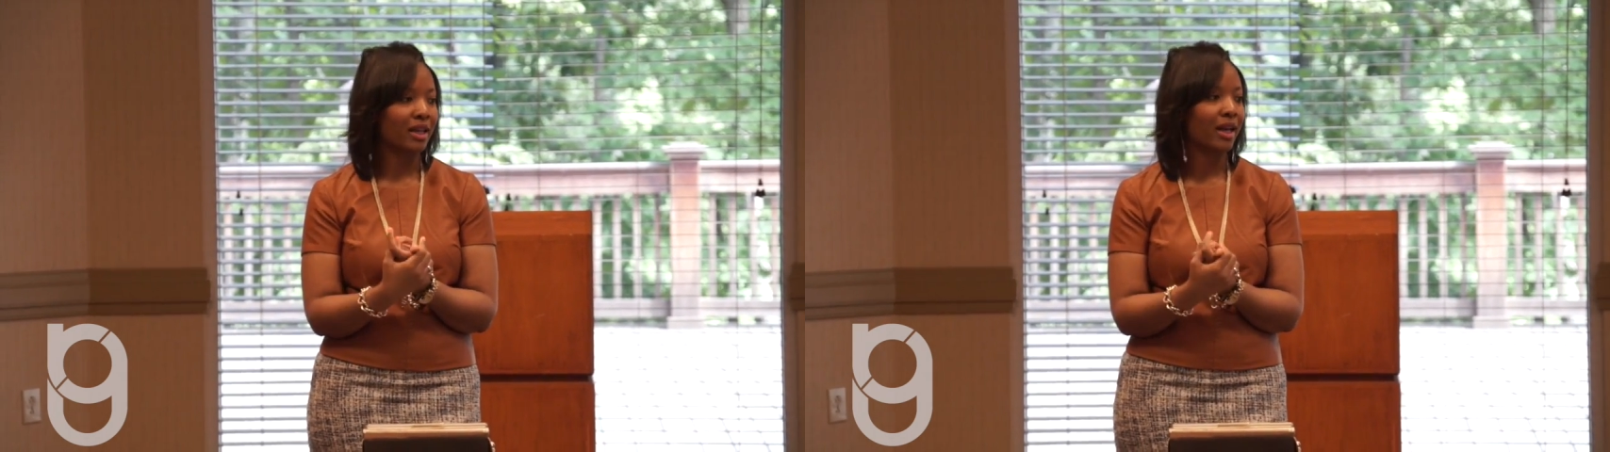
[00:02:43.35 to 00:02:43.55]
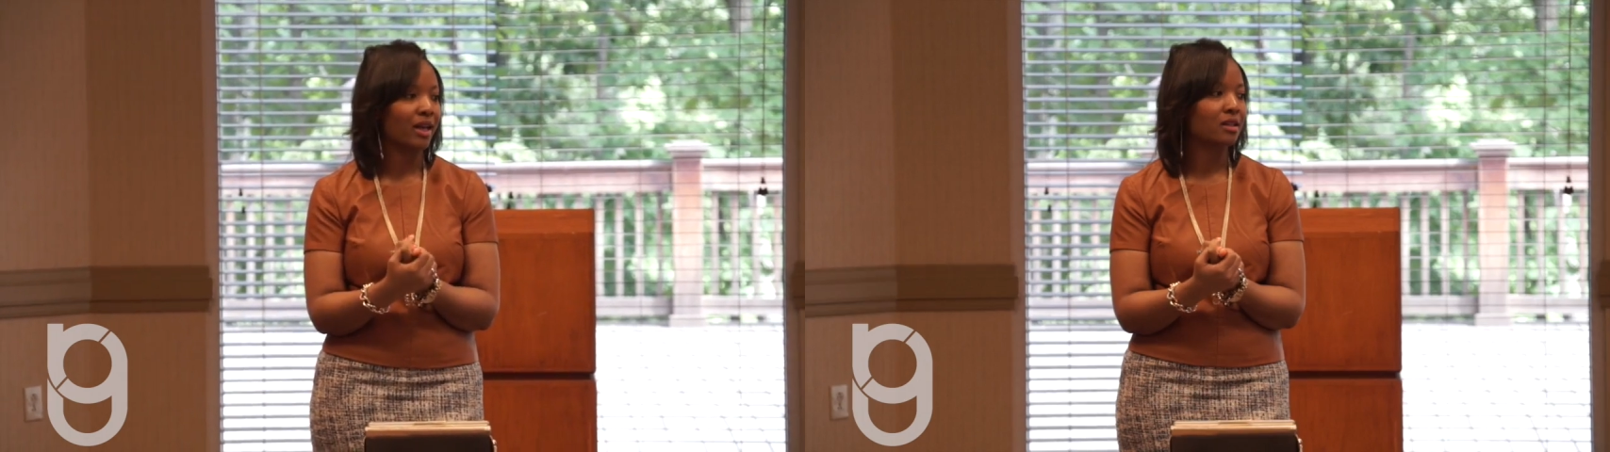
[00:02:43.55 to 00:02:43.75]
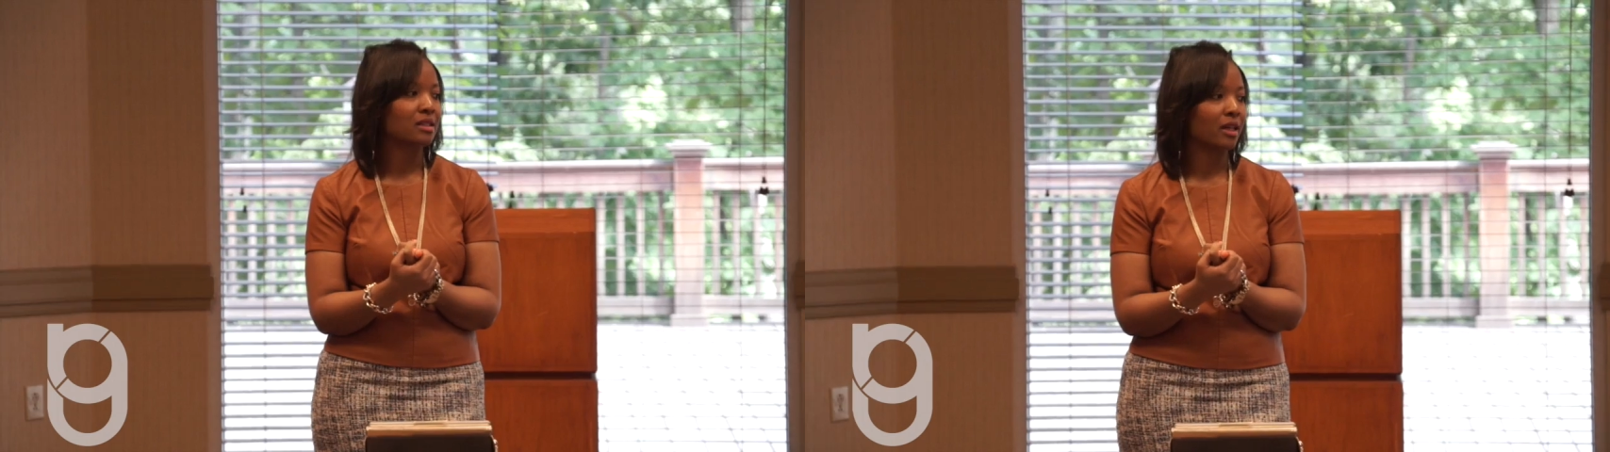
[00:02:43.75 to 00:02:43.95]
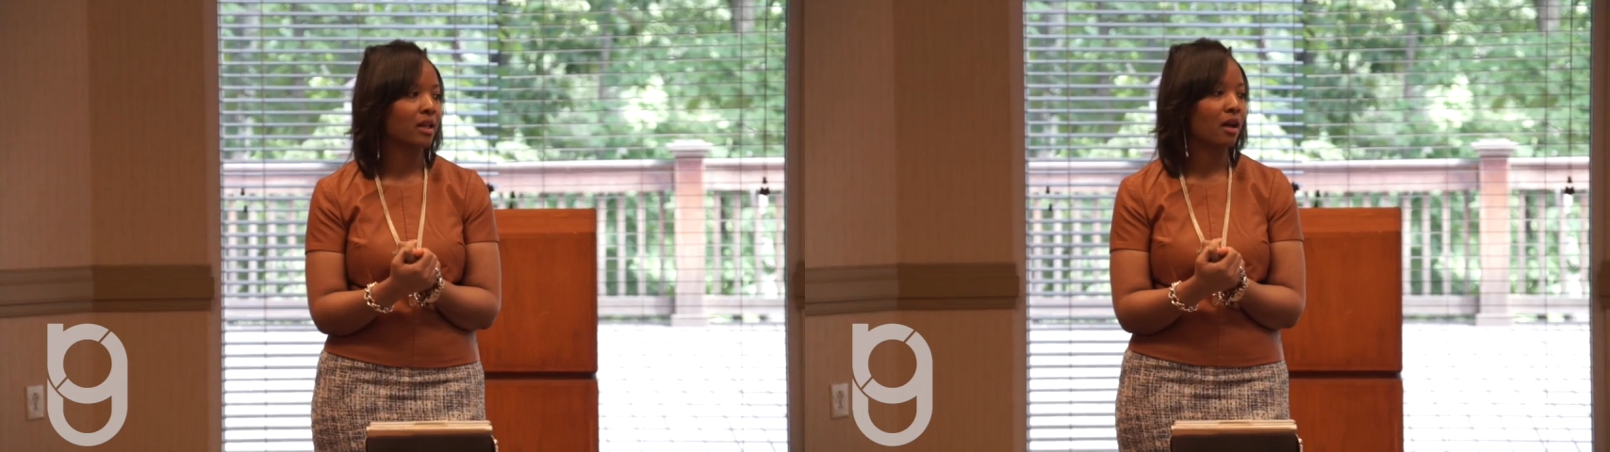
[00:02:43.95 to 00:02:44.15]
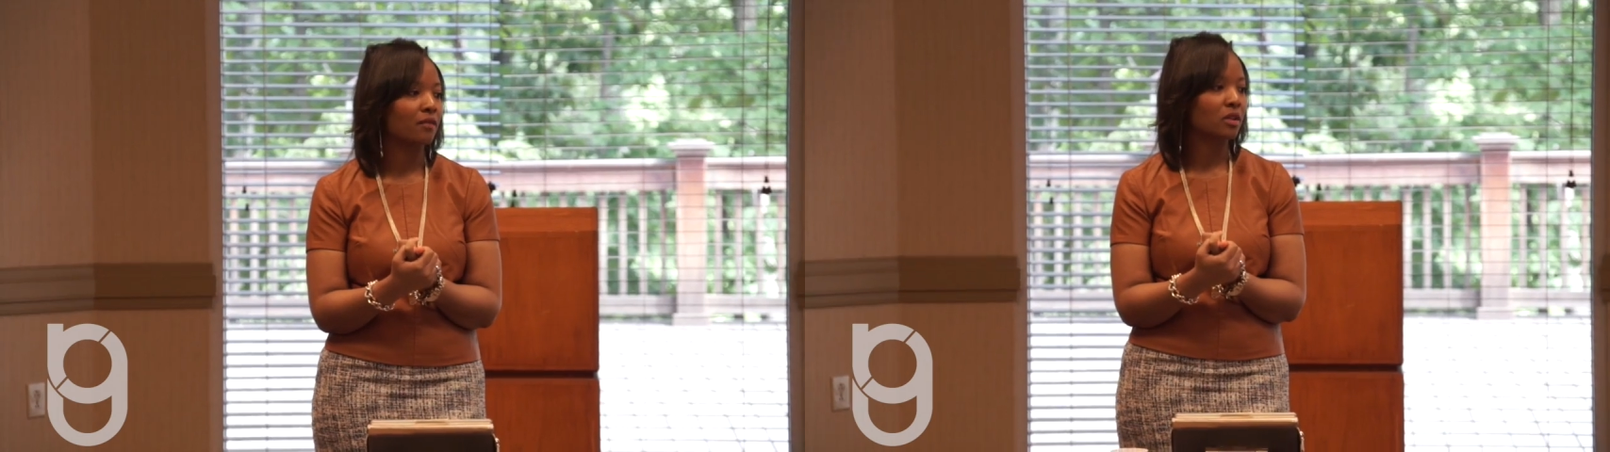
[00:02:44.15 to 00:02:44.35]
they had to
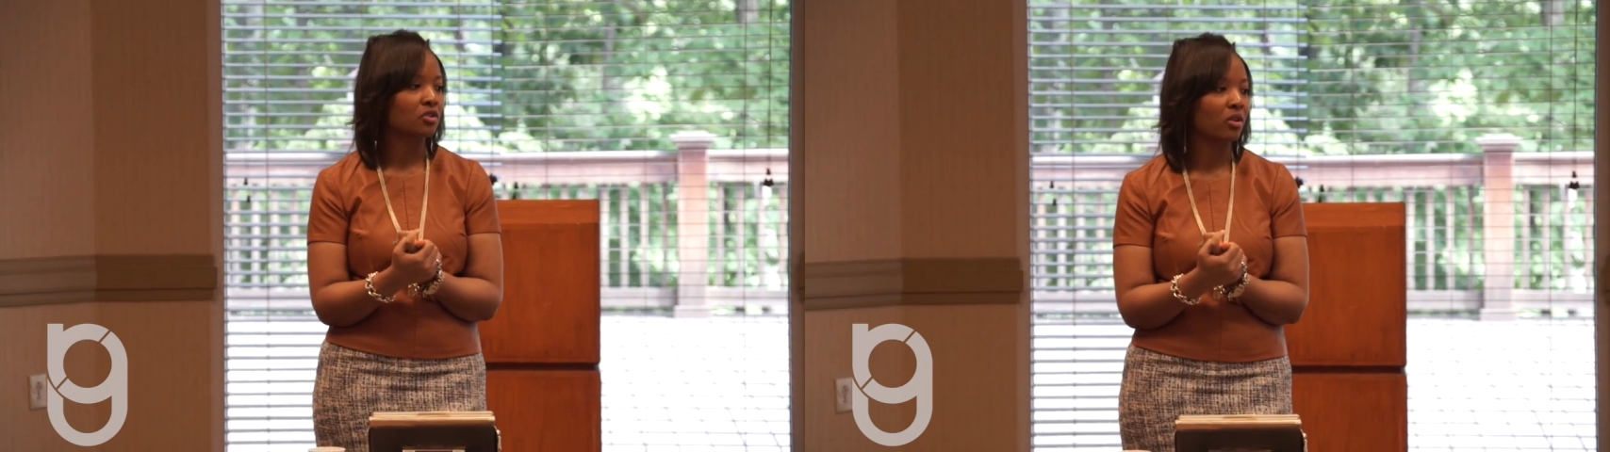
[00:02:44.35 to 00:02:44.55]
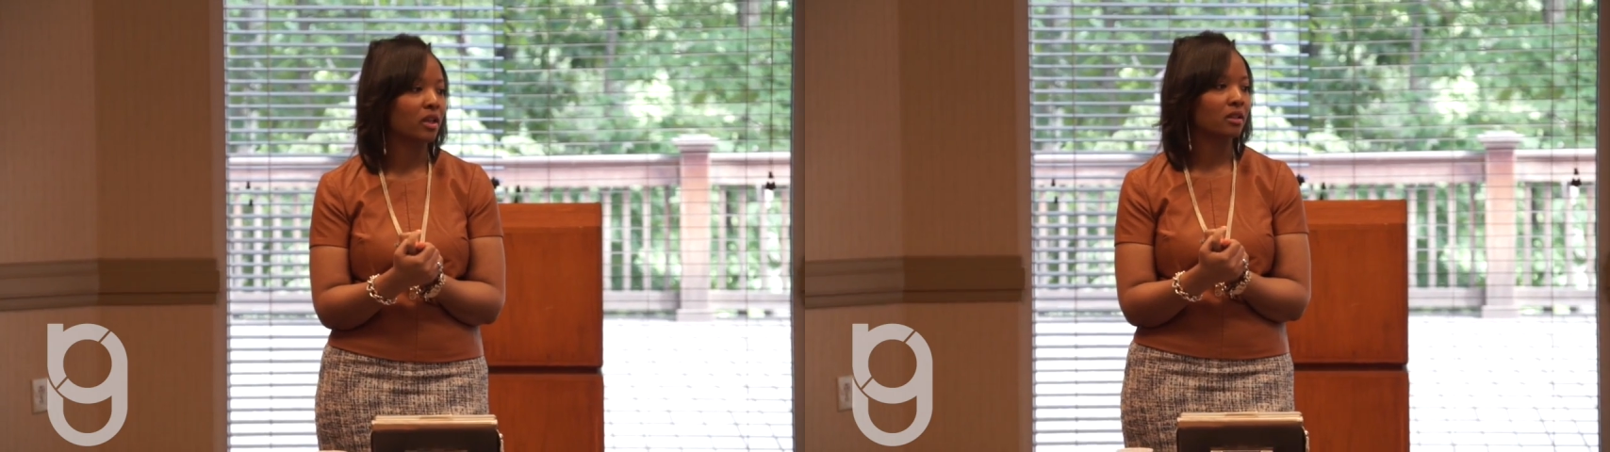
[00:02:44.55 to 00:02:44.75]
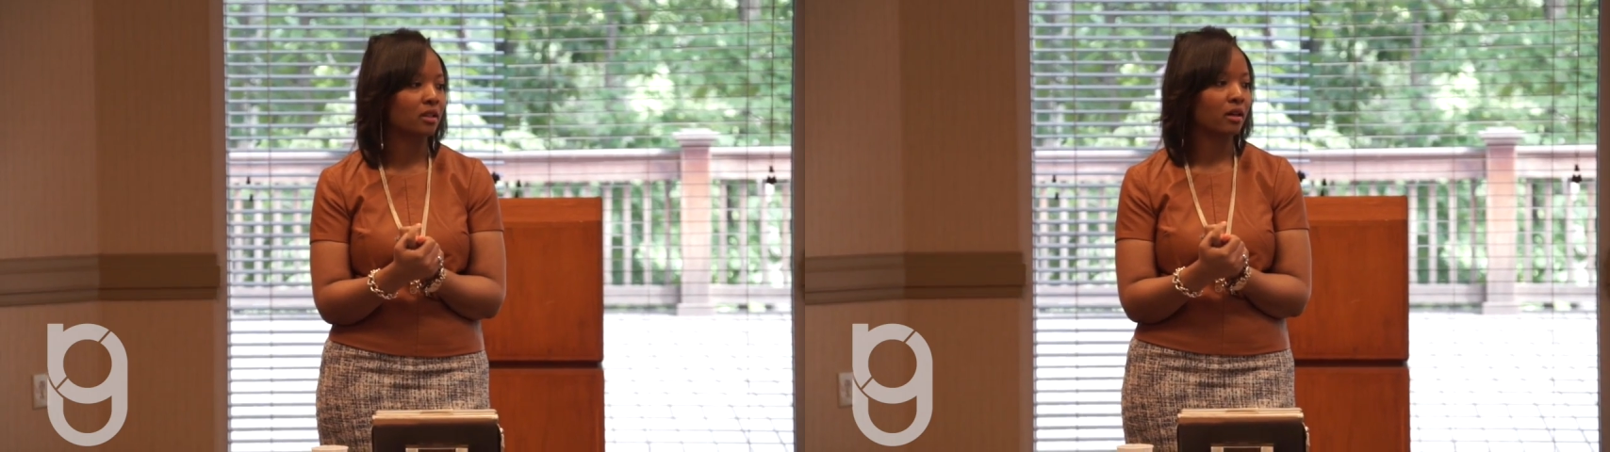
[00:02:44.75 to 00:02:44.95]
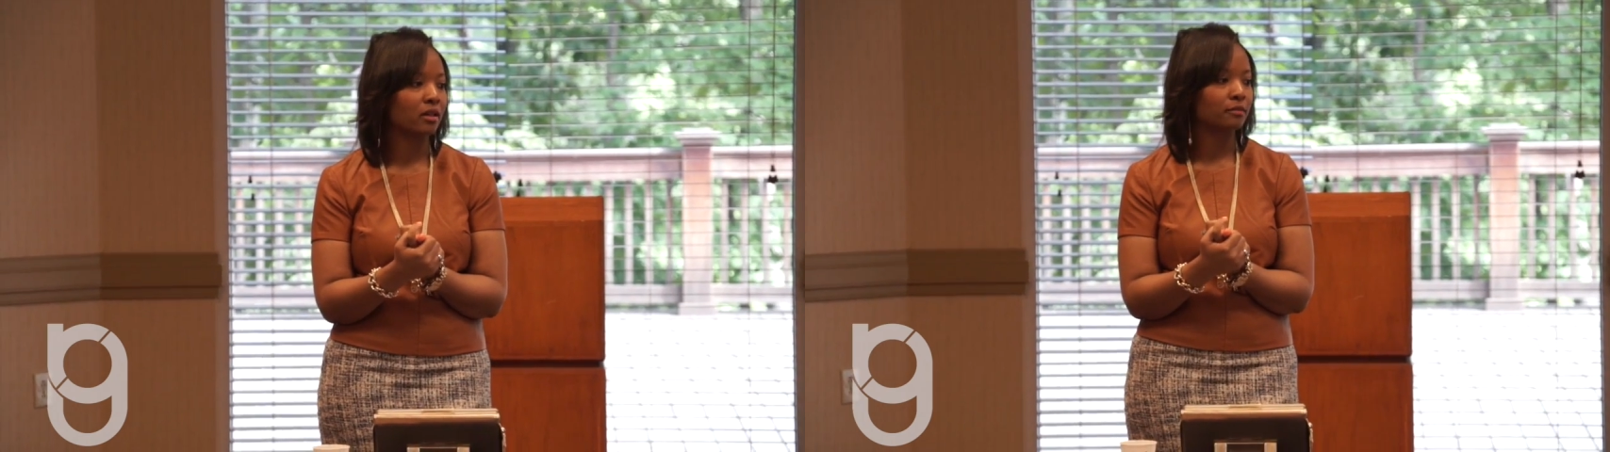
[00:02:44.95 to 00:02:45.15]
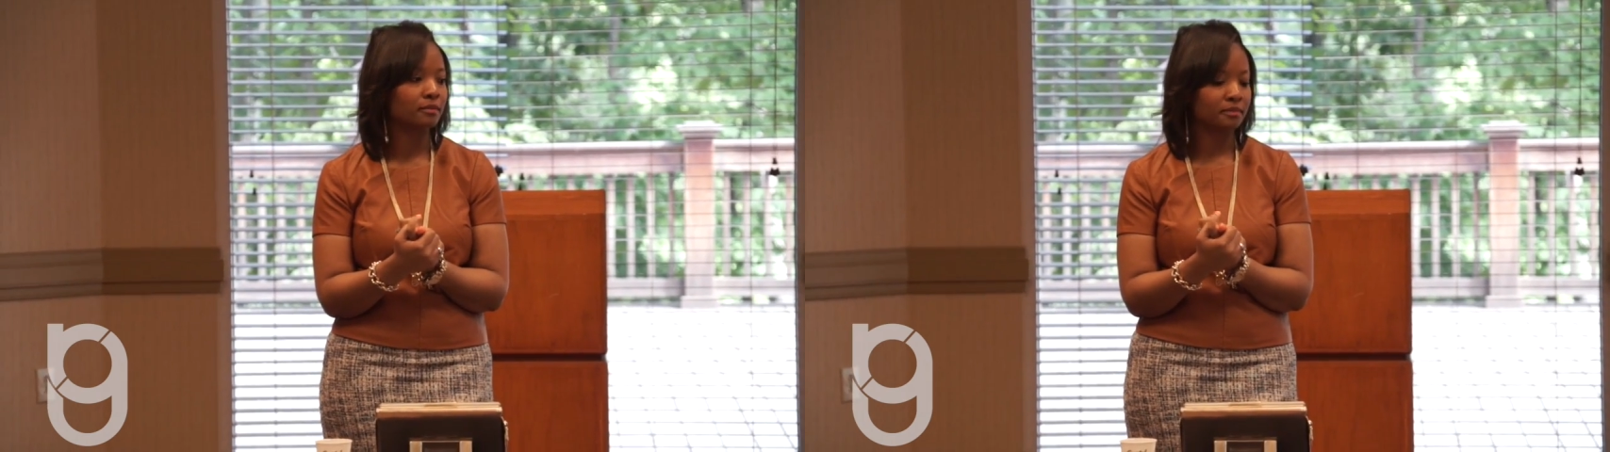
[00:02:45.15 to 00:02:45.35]
say off their train of thought.